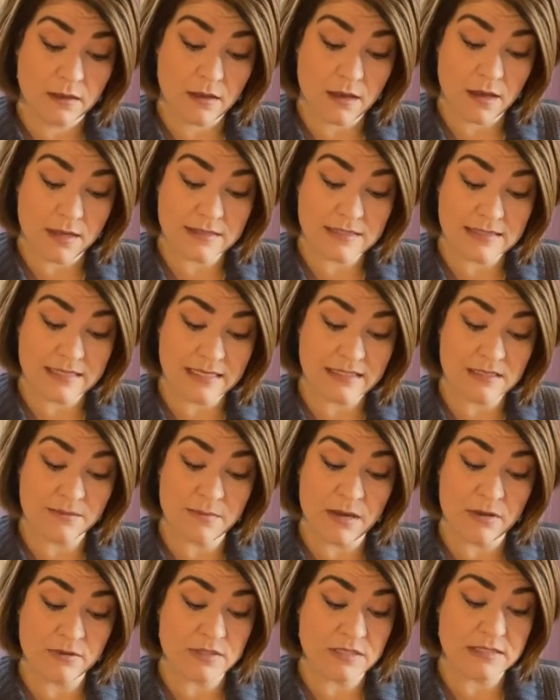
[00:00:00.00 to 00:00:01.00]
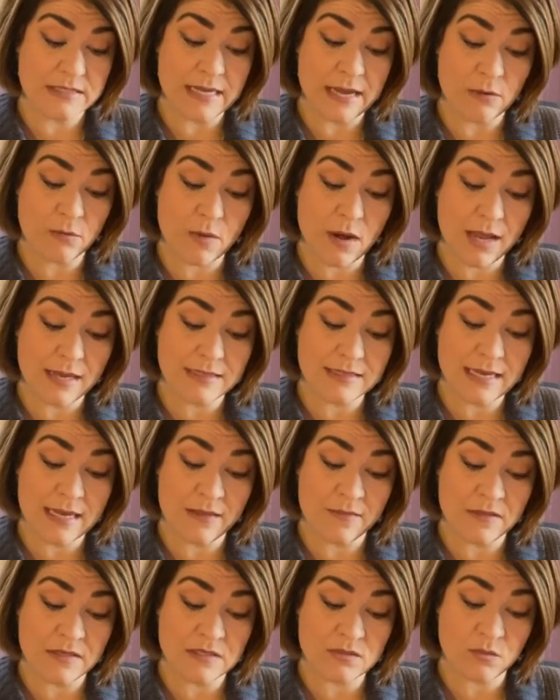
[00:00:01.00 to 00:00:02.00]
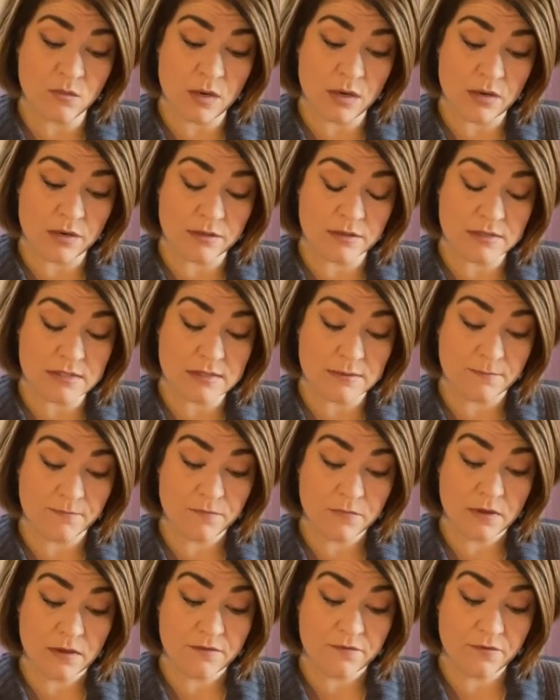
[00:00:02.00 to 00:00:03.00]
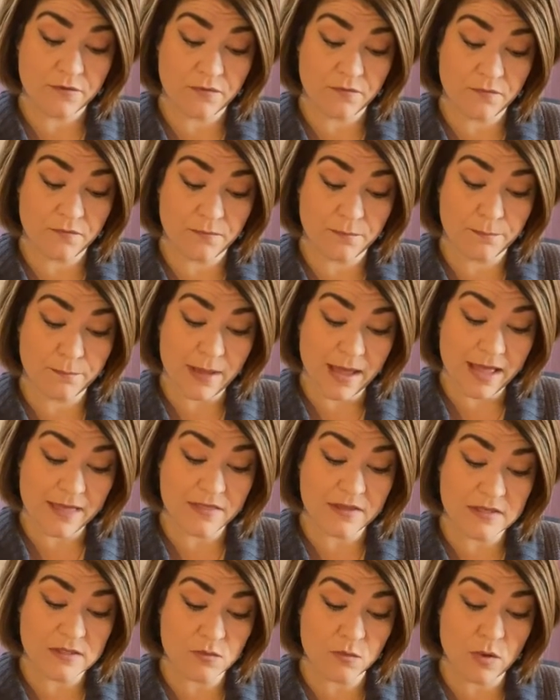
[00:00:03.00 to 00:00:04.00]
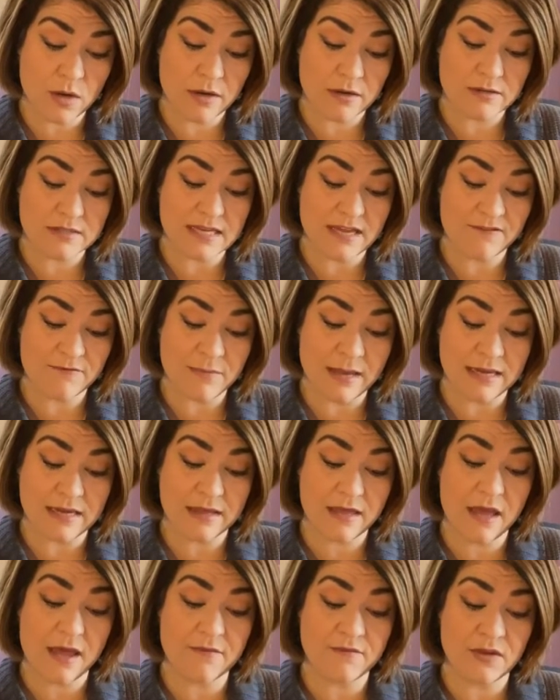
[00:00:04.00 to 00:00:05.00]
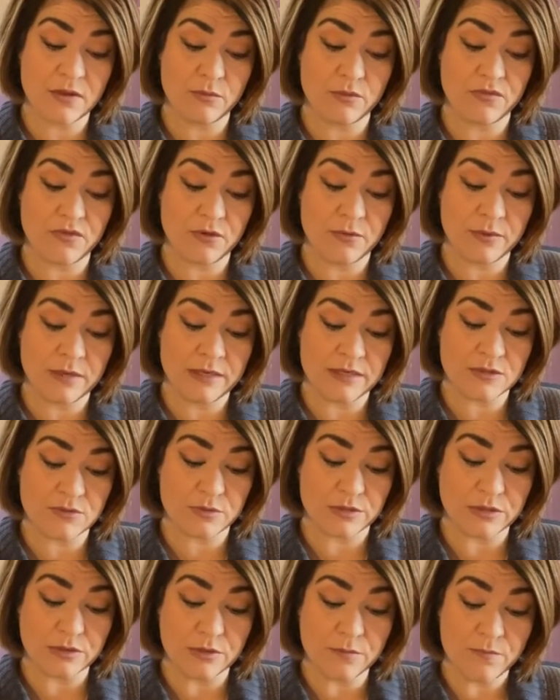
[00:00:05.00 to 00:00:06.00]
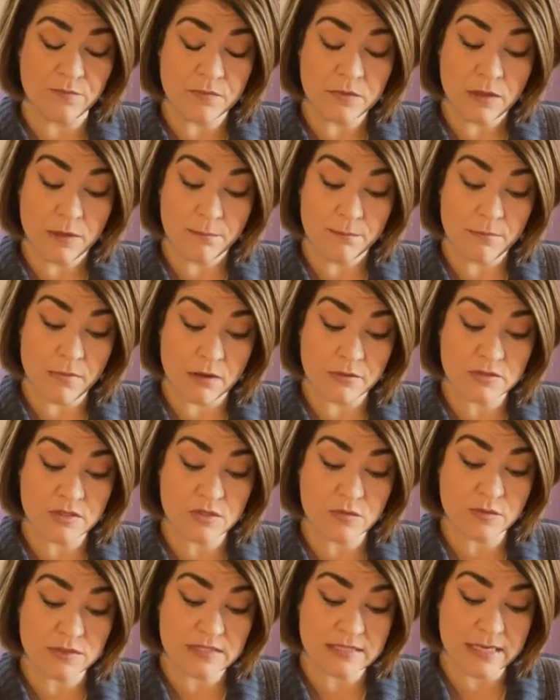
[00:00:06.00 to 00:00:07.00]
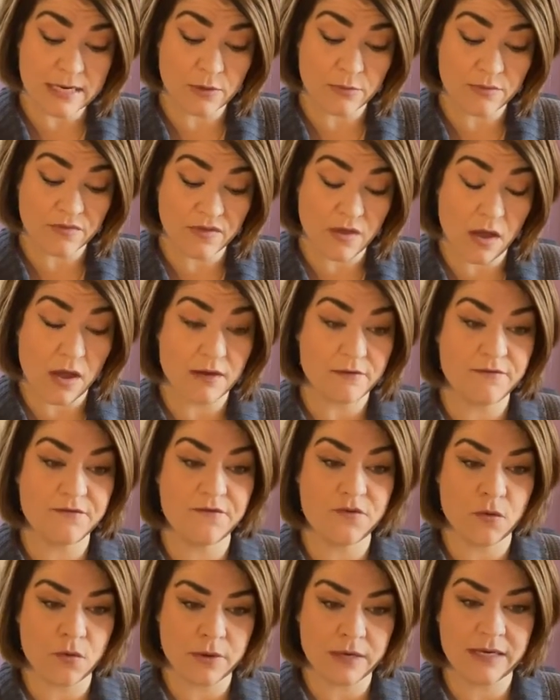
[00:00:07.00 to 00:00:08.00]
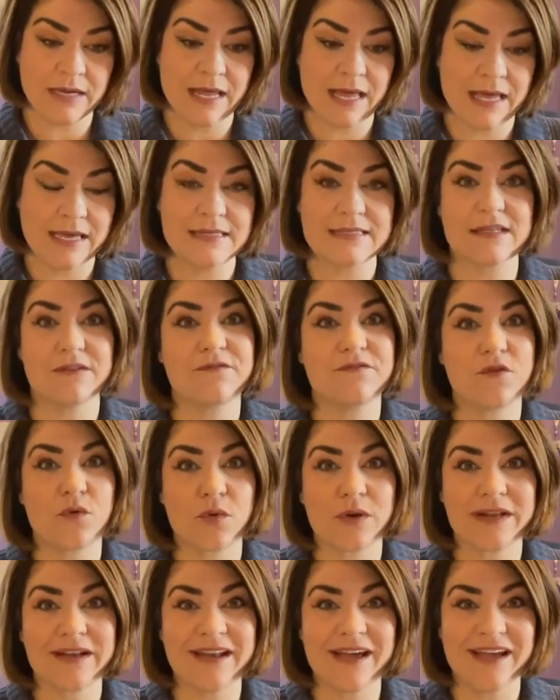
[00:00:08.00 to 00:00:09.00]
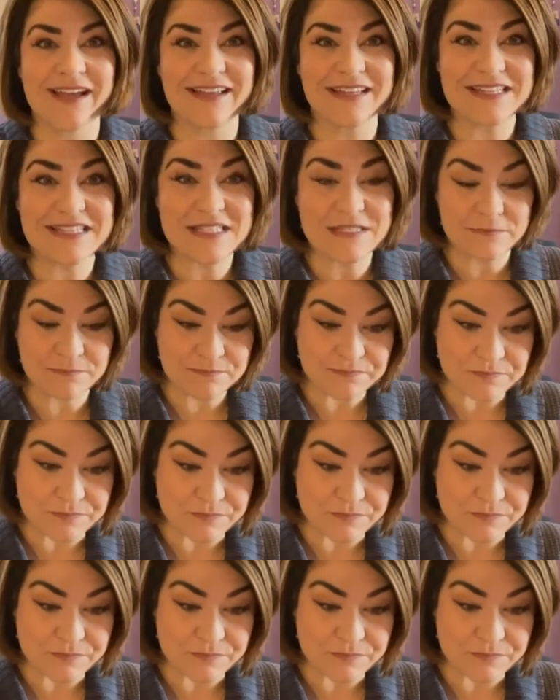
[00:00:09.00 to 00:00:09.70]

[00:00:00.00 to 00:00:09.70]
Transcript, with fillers: God said to Moses, Now write down these words, for by these words I've made a covenant with you and Israel. Moses was there with God 40 days and 40 nights.